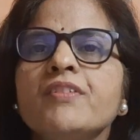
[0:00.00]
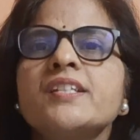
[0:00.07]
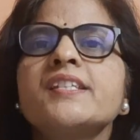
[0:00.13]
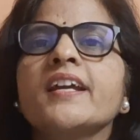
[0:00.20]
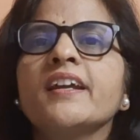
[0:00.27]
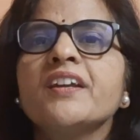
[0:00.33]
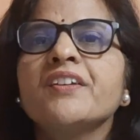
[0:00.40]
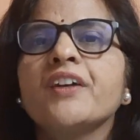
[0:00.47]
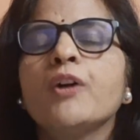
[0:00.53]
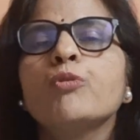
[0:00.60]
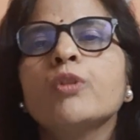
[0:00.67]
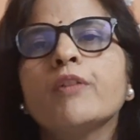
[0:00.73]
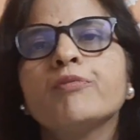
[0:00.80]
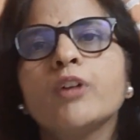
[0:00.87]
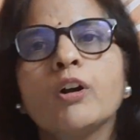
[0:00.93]
a second round
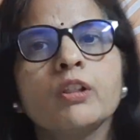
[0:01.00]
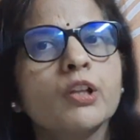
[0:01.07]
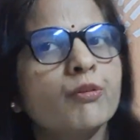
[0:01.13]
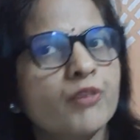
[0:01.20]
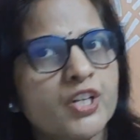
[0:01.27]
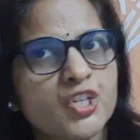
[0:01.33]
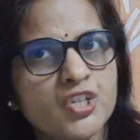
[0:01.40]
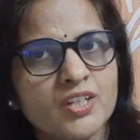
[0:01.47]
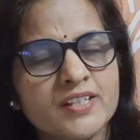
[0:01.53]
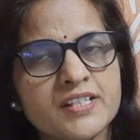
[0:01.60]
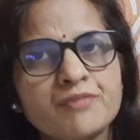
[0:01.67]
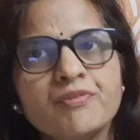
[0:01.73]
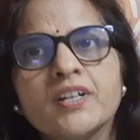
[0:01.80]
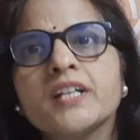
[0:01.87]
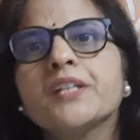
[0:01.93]
of all the questions
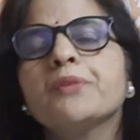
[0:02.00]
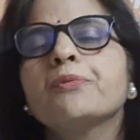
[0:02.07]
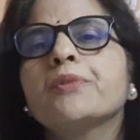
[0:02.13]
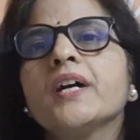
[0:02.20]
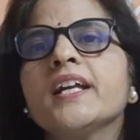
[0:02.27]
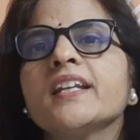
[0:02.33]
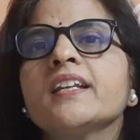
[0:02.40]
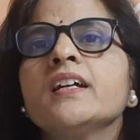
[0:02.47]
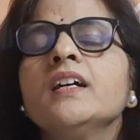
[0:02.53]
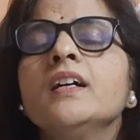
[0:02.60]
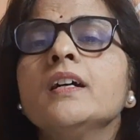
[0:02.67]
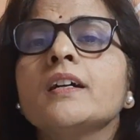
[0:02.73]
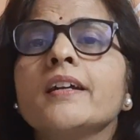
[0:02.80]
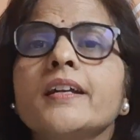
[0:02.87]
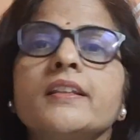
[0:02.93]
where you can
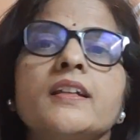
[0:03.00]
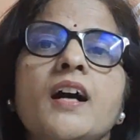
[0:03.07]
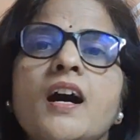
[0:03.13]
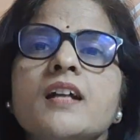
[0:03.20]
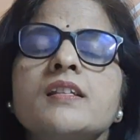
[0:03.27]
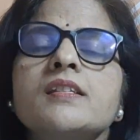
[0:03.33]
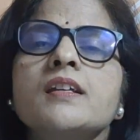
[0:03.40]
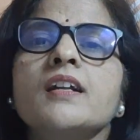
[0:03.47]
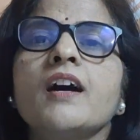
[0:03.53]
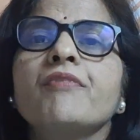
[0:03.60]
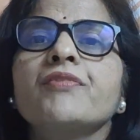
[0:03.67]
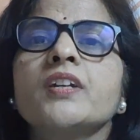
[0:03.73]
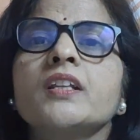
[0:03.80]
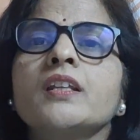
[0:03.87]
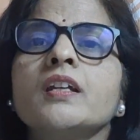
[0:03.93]
get the answer
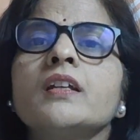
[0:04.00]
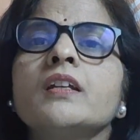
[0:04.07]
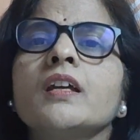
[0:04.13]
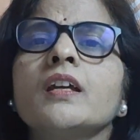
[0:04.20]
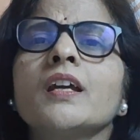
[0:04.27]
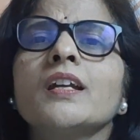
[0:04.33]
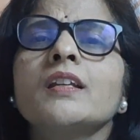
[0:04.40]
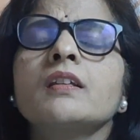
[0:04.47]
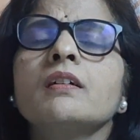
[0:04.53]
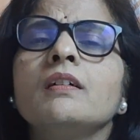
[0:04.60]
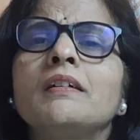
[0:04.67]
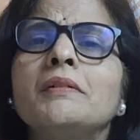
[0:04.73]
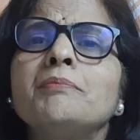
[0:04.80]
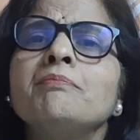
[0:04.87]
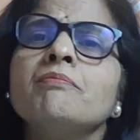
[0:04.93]
after thinking it
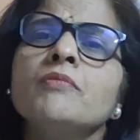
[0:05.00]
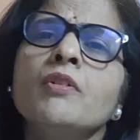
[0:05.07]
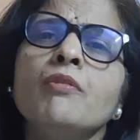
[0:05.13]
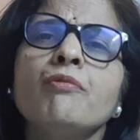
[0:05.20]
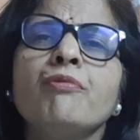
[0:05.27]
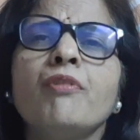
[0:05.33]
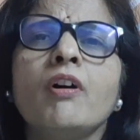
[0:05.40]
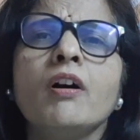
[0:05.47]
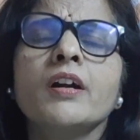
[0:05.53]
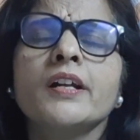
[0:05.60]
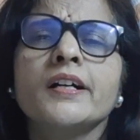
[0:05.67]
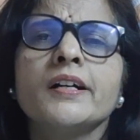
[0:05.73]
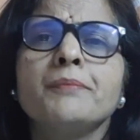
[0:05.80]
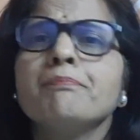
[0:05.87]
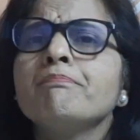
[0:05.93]

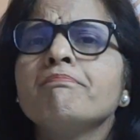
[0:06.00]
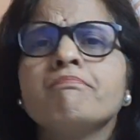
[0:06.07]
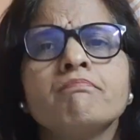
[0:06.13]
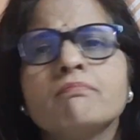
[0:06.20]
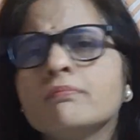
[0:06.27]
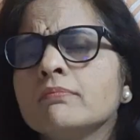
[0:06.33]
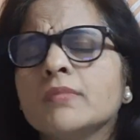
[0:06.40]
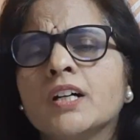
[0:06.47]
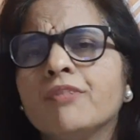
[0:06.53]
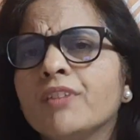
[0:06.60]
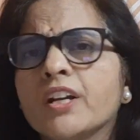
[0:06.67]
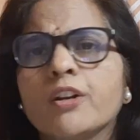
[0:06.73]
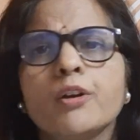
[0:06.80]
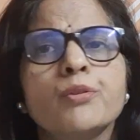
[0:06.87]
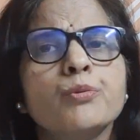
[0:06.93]
for
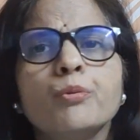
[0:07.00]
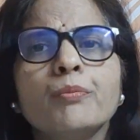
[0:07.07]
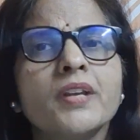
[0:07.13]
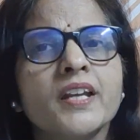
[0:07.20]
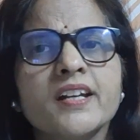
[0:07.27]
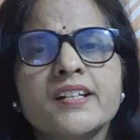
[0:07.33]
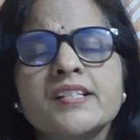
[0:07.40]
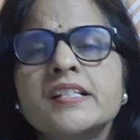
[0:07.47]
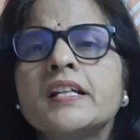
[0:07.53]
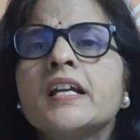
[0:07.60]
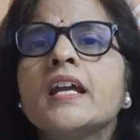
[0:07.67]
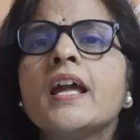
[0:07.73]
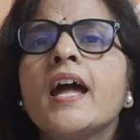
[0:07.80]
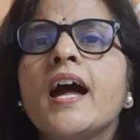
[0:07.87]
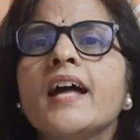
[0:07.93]
1 or 2 minutes.
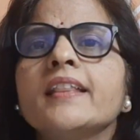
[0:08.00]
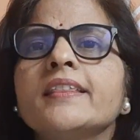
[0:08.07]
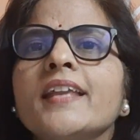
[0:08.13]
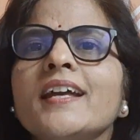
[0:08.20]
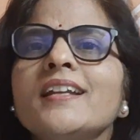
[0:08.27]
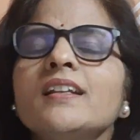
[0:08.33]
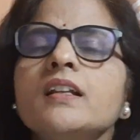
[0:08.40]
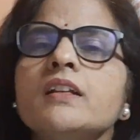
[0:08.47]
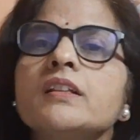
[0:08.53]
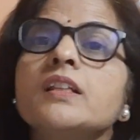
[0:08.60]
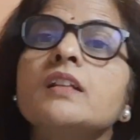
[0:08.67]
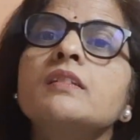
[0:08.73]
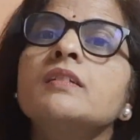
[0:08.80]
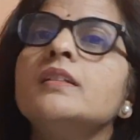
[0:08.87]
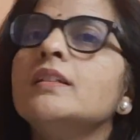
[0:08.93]
And then
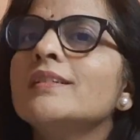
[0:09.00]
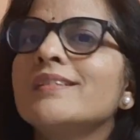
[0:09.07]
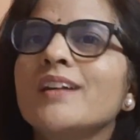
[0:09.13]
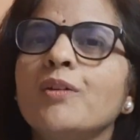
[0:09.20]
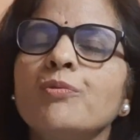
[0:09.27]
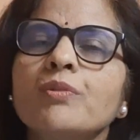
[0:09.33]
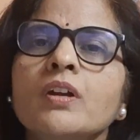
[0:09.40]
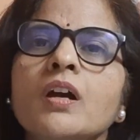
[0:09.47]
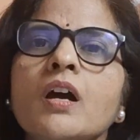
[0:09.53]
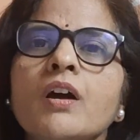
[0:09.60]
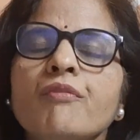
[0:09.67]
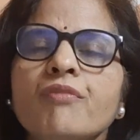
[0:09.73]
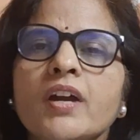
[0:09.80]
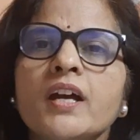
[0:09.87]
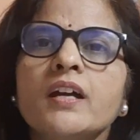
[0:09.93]
the third round,
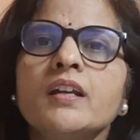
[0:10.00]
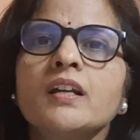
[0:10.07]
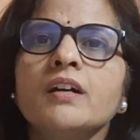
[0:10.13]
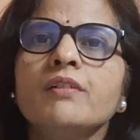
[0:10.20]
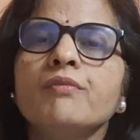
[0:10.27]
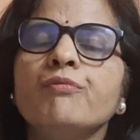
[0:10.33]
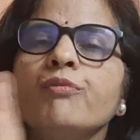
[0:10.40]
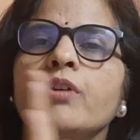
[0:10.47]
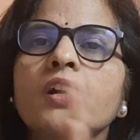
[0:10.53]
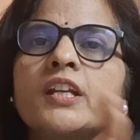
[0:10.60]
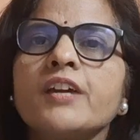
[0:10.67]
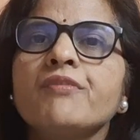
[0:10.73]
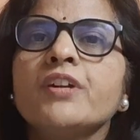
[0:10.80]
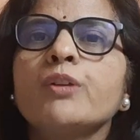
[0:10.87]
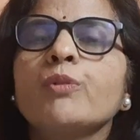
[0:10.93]
where
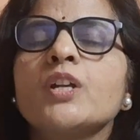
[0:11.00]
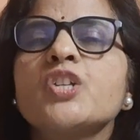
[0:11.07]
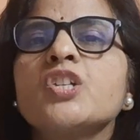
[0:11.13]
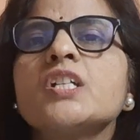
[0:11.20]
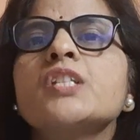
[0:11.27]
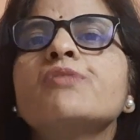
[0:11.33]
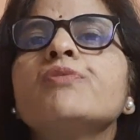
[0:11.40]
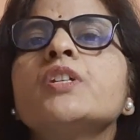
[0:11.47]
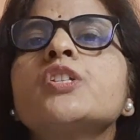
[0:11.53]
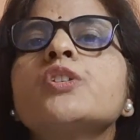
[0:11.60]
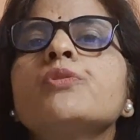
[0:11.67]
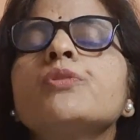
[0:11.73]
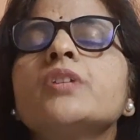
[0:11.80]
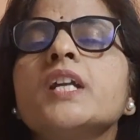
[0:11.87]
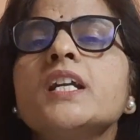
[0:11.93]
whatever questions which
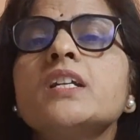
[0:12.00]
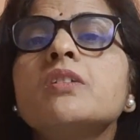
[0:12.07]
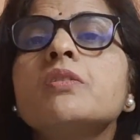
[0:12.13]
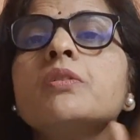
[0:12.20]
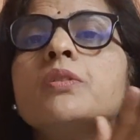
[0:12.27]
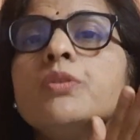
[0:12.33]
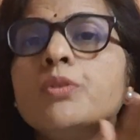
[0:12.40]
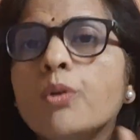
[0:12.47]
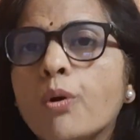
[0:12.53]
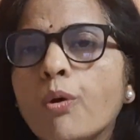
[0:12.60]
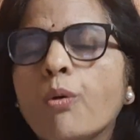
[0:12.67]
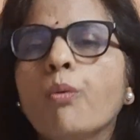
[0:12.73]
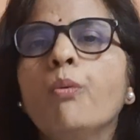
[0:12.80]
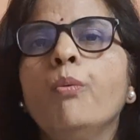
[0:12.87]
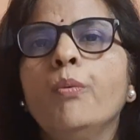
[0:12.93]
you didn't
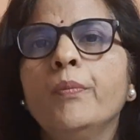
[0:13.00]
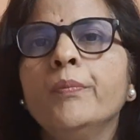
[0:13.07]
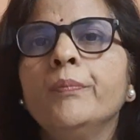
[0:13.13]
know,